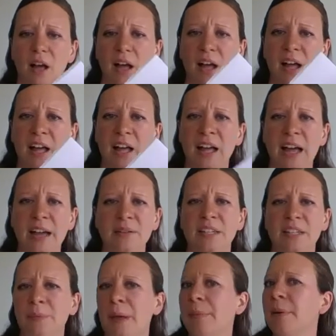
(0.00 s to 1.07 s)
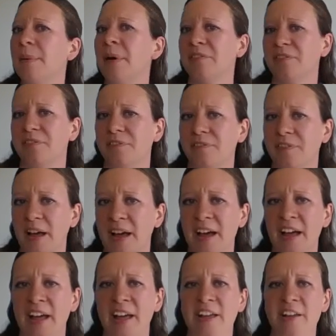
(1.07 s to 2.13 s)
I'd say maybe about
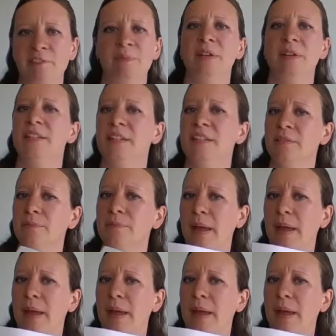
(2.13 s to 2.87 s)
5 pieces of